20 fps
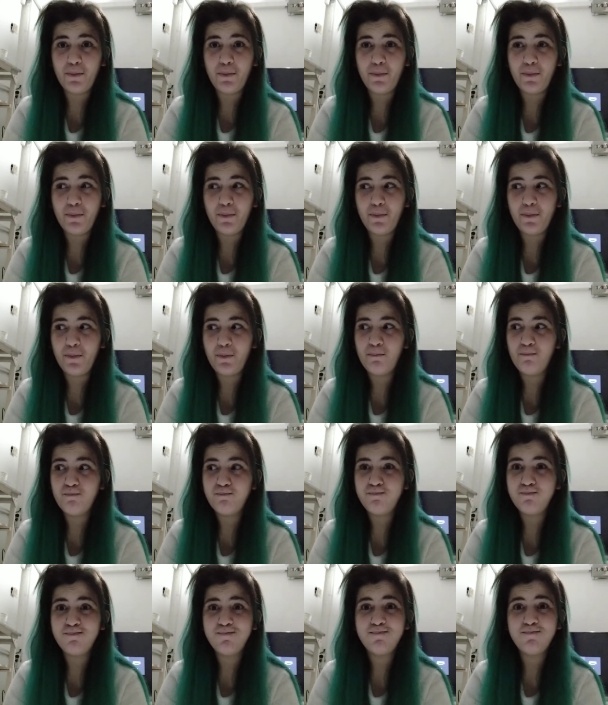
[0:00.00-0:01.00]

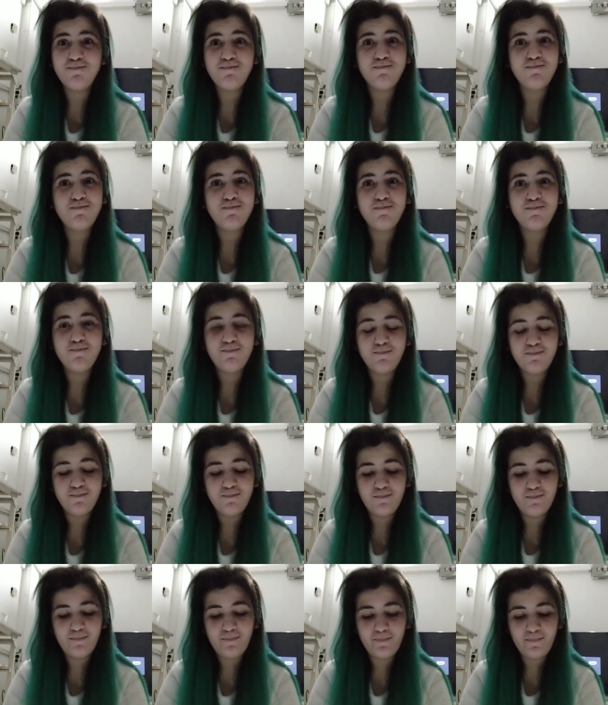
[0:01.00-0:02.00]

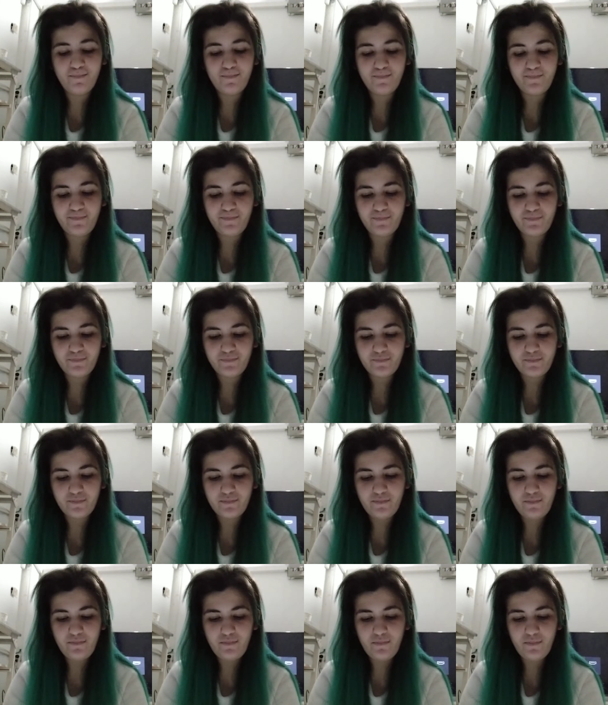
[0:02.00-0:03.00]

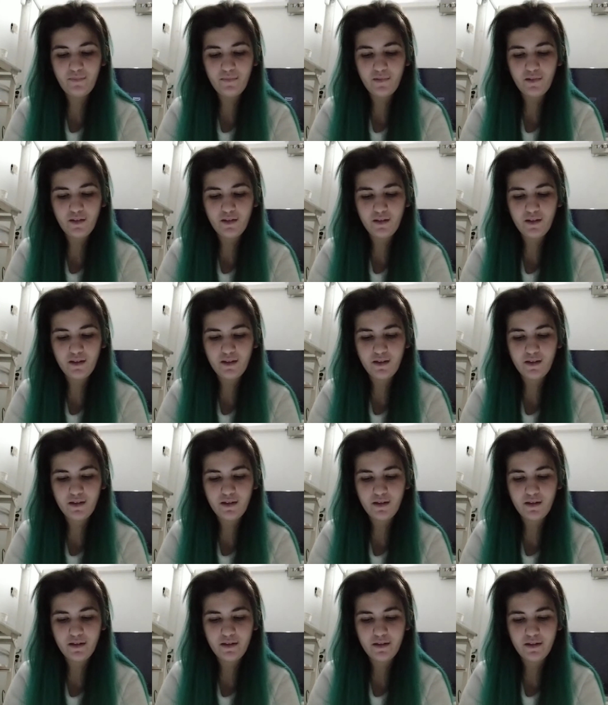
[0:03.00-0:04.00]

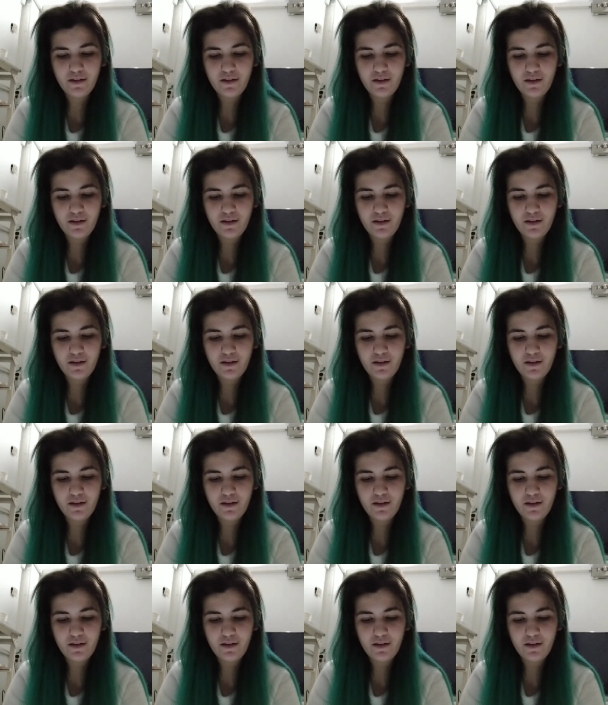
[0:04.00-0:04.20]
[no speech]